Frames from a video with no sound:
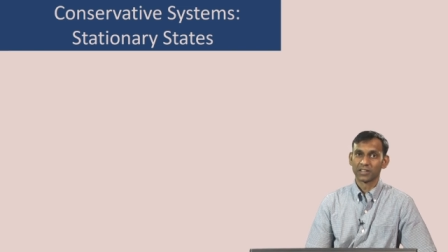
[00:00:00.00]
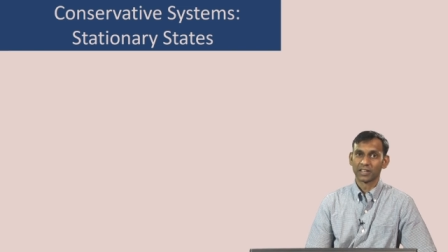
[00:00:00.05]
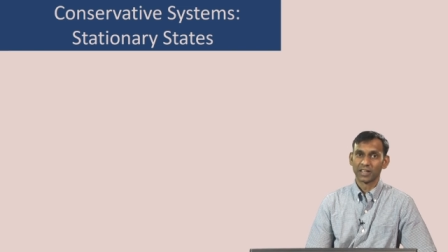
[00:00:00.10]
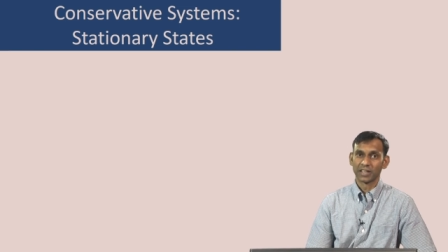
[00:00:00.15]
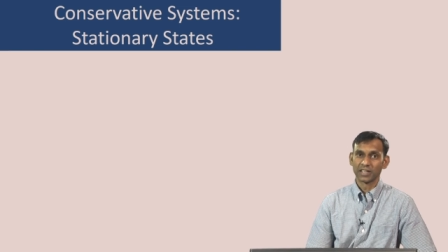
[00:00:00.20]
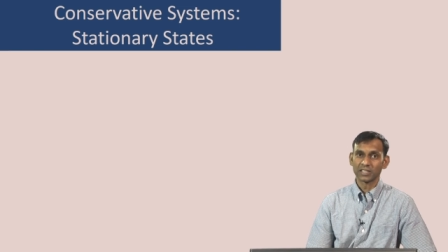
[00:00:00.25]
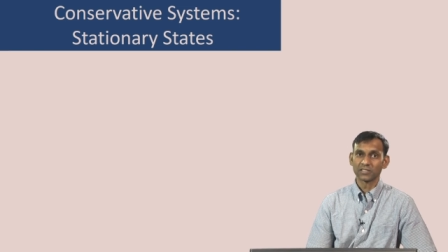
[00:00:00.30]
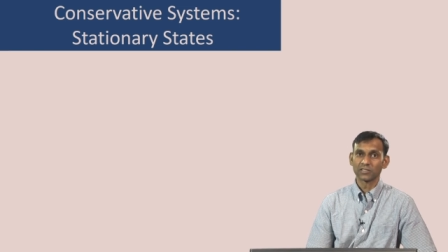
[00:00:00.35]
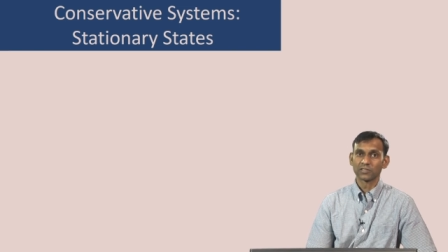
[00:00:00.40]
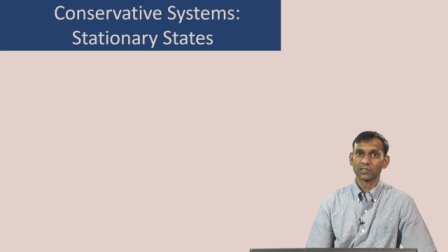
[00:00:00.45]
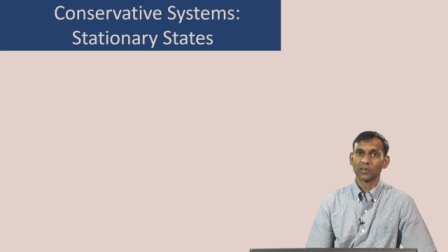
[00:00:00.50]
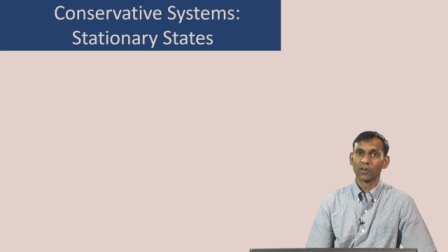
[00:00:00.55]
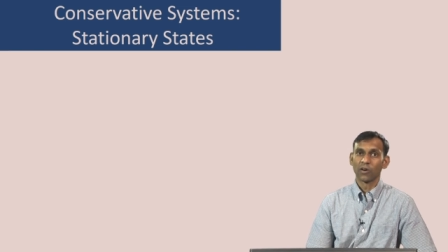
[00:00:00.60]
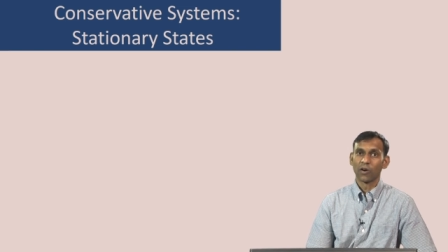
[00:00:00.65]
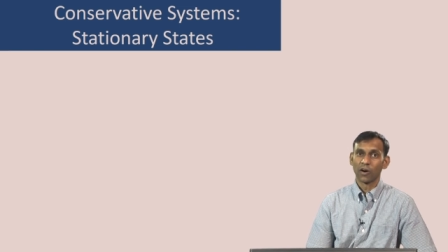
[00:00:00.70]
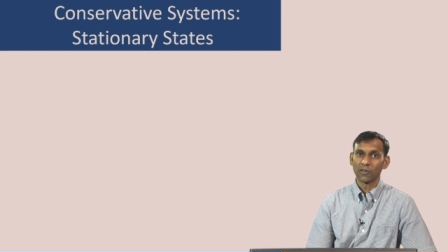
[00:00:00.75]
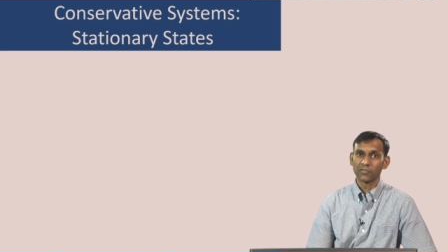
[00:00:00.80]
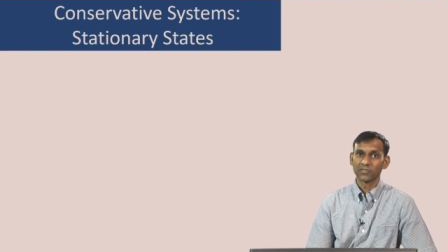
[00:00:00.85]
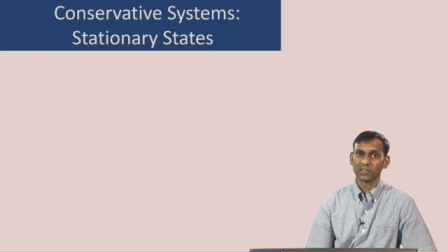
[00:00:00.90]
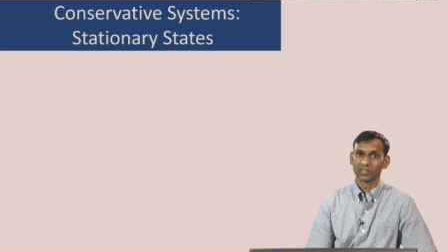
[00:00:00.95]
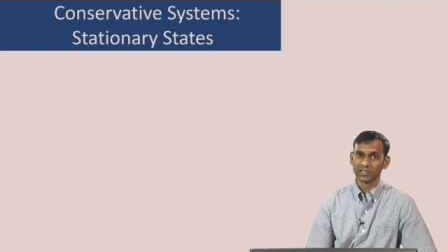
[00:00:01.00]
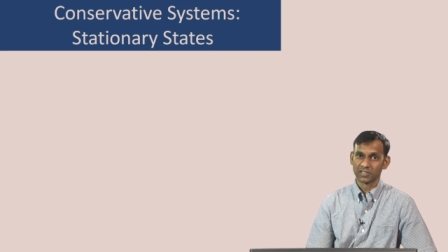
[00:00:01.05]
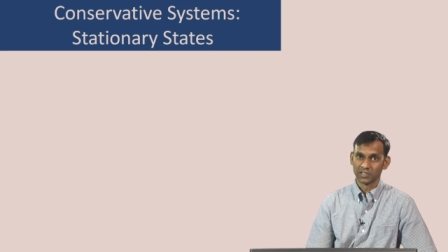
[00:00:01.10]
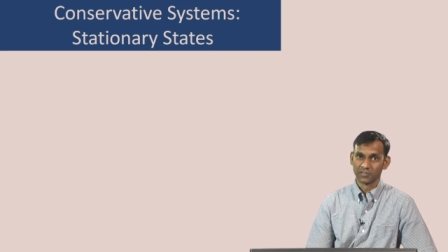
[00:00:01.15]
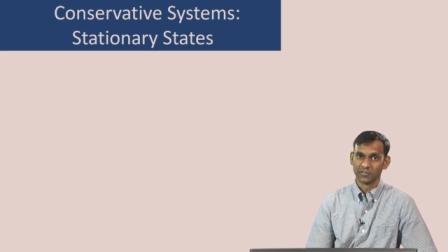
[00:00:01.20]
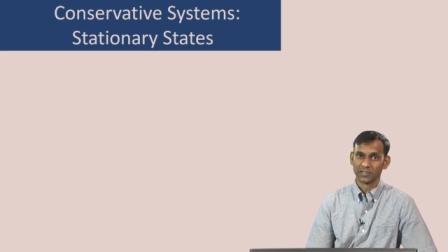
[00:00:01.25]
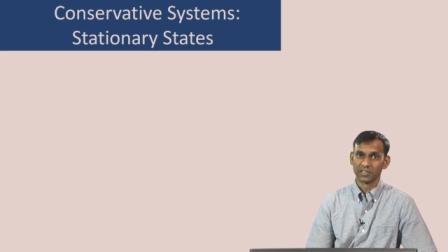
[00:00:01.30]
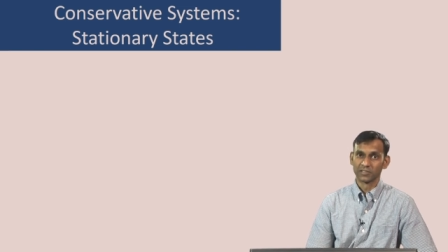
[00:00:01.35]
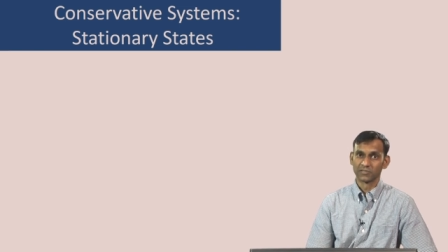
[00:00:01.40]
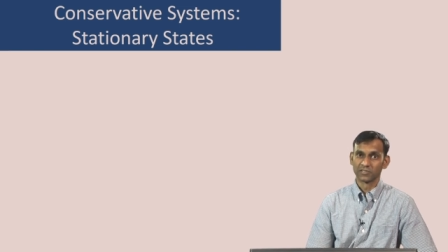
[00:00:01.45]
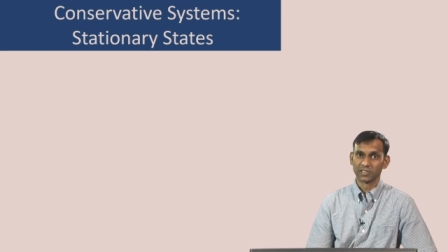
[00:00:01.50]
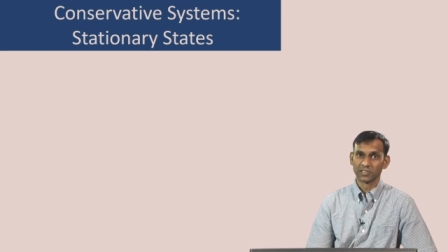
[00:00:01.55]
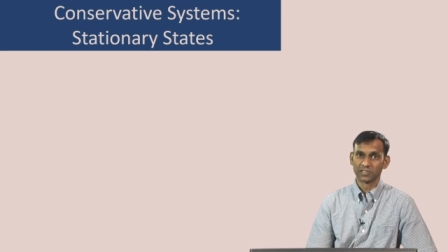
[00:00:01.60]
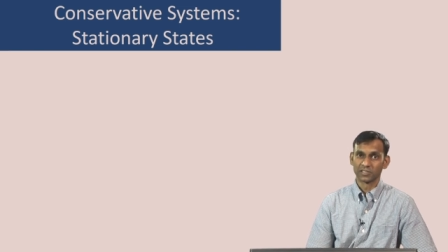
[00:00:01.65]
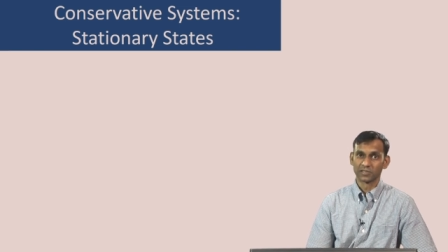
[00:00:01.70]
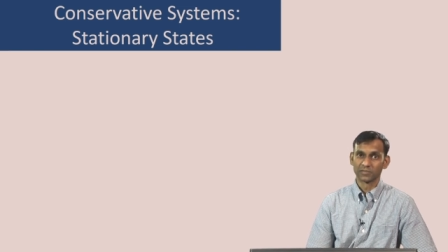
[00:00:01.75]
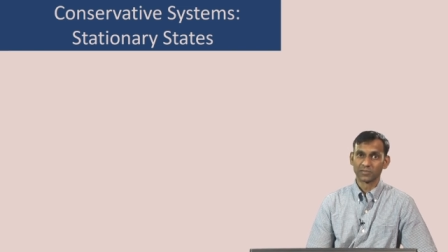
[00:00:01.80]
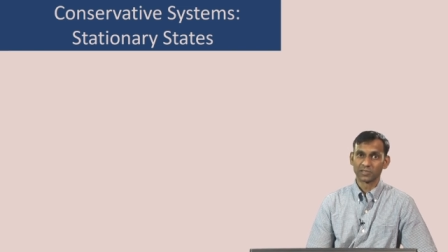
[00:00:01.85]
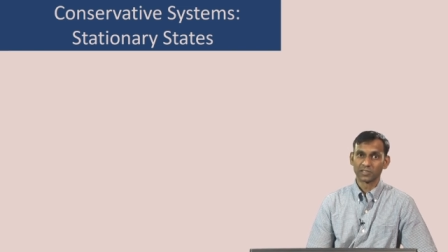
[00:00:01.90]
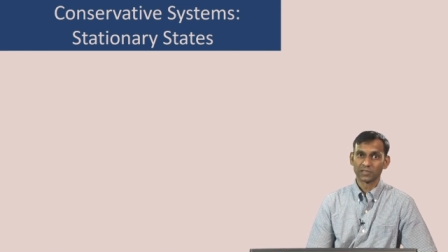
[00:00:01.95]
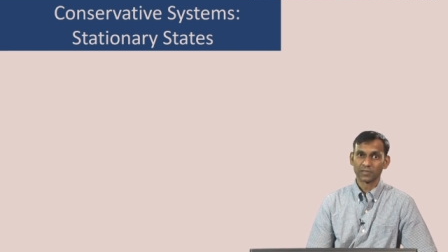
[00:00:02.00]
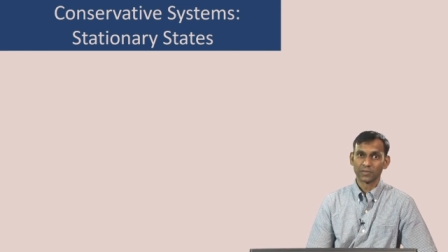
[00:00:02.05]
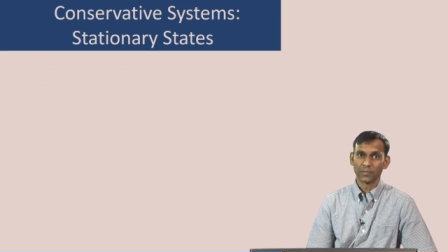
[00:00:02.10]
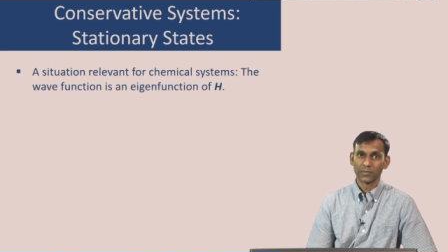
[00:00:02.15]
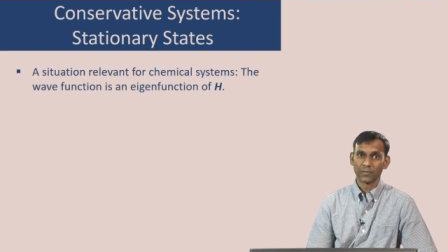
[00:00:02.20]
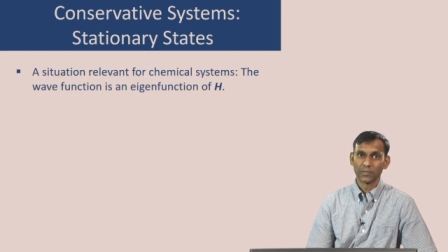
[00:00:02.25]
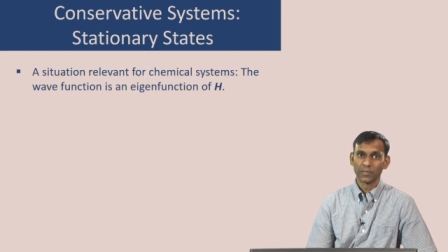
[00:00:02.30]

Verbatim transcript: case of conservative systems.